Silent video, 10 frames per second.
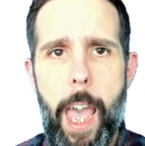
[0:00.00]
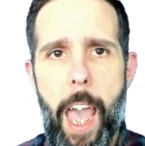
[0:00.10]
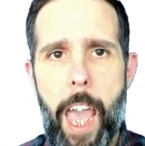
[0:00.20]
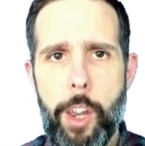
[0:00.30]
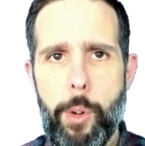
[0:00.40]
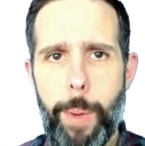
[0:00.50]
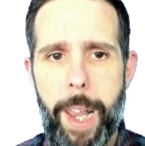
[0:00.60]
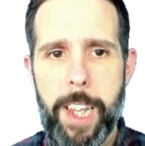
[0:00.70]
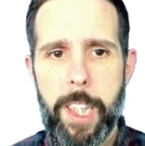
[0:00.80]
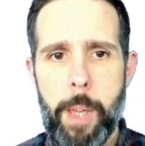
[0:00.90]
and
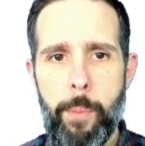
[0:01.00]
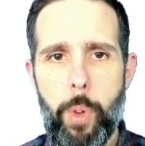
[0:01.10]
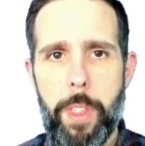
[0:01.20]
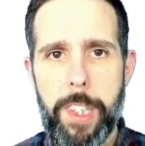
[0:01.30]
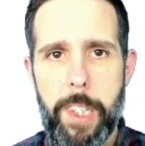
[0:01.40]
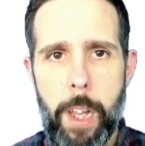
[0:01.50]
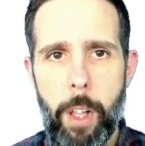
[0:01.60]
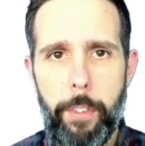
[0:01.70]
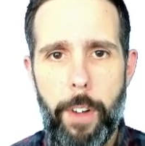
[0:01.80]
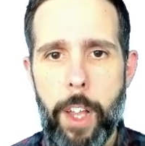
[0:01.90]
replace them with a
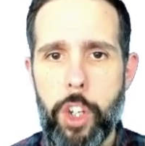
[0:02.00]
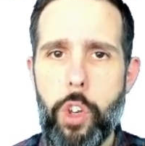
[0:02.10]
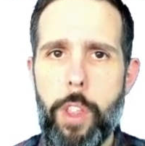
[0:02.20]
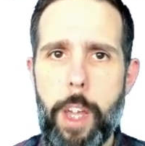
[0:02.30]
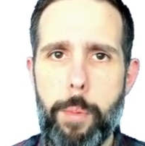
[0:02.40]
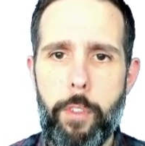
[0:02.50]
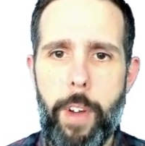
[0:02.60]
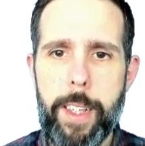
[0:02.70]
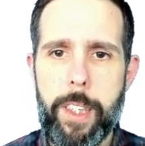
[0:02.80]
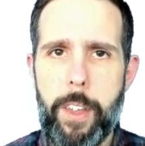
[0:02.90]
single function that
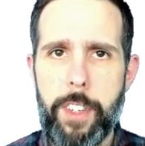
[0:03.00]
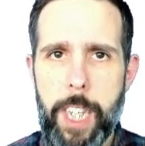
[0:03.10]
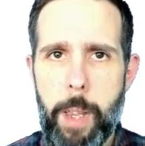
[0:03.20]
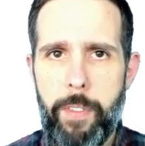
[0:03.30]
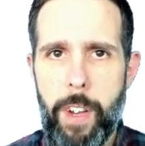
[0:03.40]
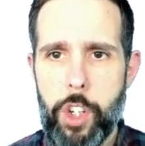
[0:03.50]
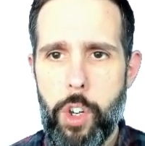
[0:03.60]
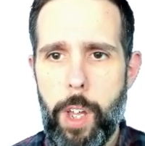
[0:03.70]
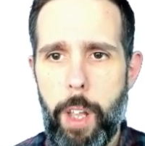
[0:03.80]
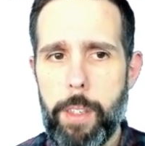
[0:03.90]
provides the same
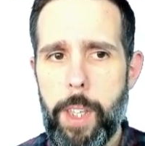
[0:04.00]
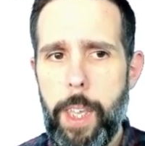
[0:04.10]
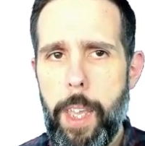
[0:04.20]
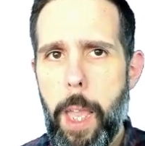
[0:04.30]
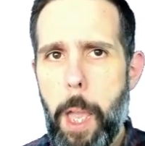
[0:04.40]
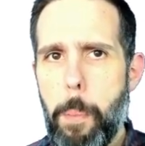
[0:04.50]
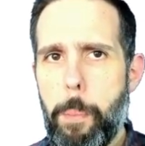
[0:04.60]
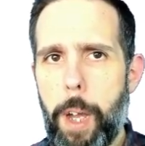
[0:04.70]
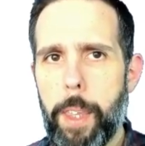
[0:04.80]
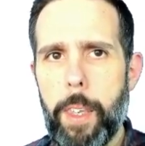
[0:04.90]
functionality
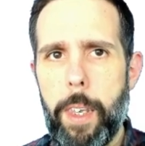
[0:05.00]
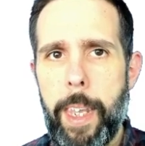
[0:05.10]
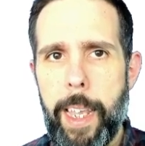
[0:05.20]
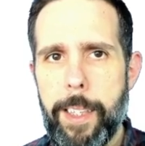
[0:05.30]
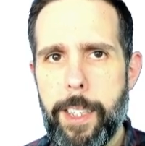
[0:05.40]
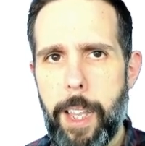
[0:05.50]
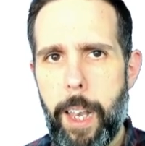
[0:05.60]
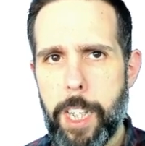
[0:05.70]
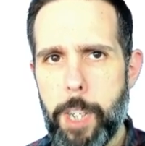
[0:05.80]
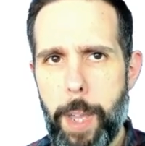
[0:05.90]
but needs
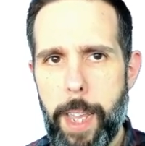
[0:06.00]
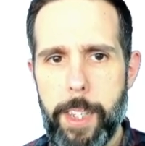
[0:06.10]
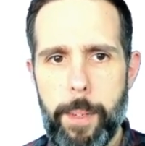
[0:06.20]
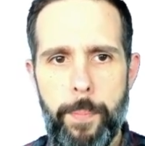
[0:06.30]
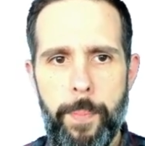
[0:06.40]
less space.